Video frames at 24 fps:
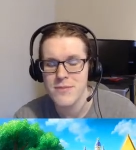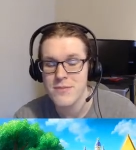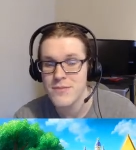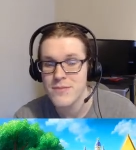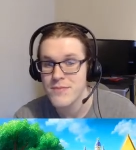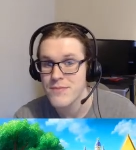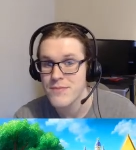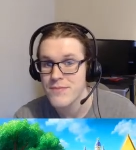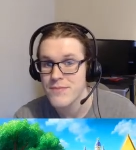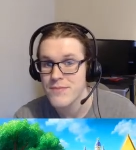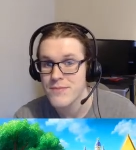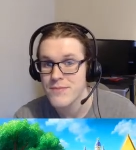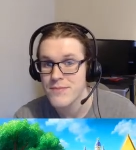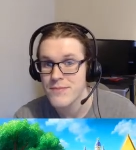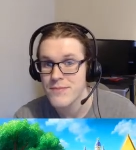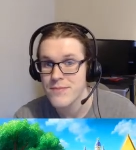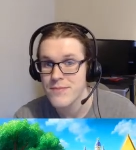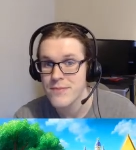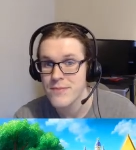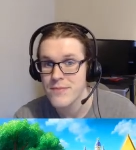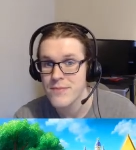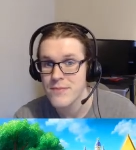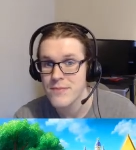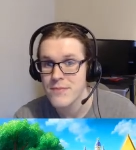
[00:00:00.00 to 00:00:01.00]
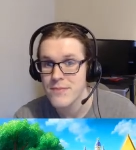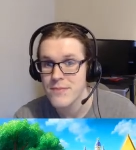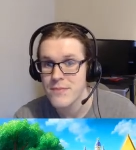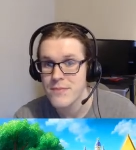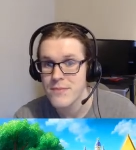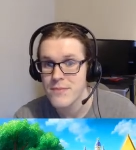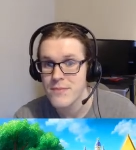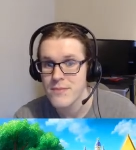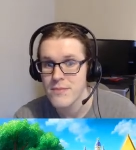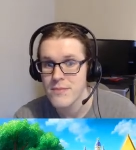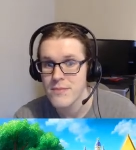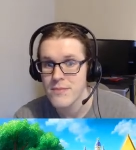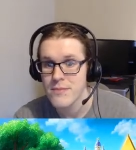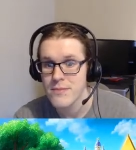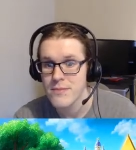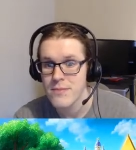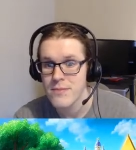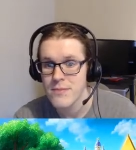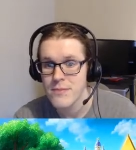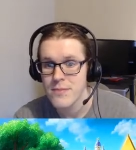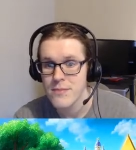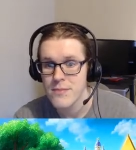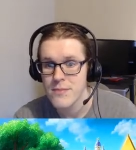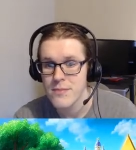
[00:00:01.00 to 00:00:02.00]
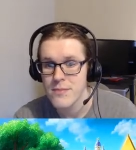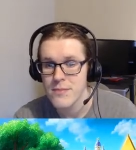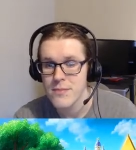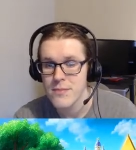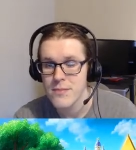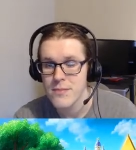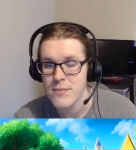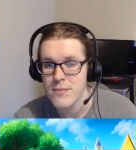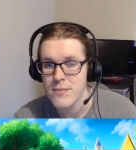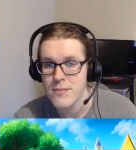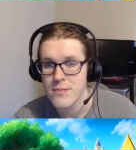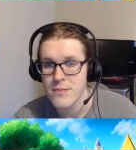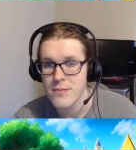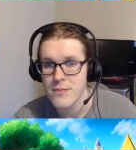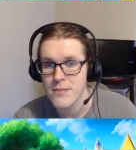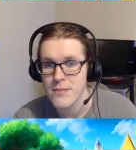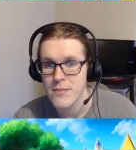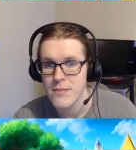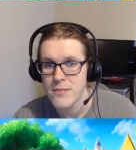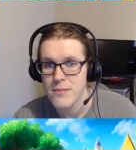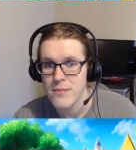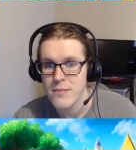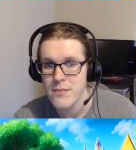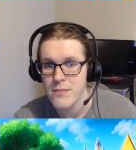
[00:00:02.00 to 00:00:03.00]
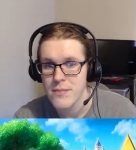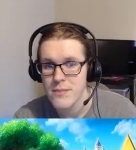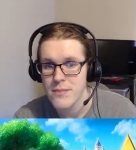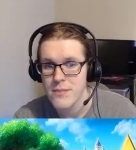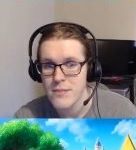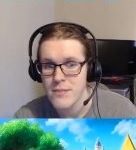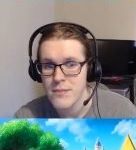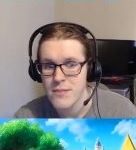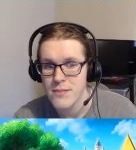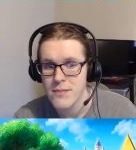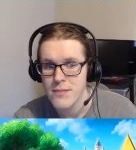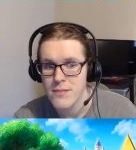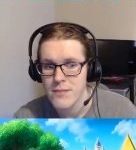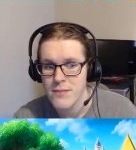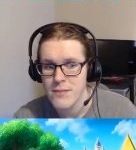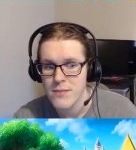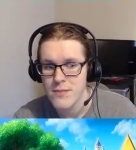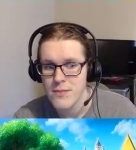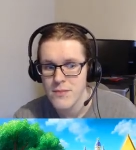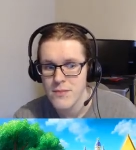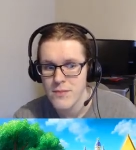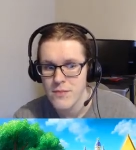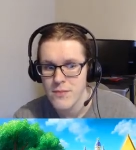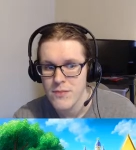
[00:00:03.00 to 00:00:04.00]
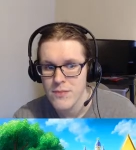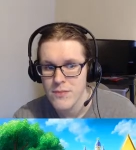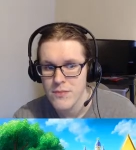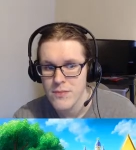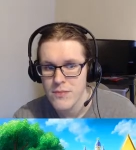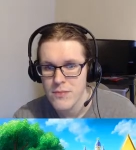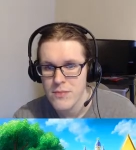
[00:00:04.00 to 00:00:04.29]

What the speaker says: [no speech]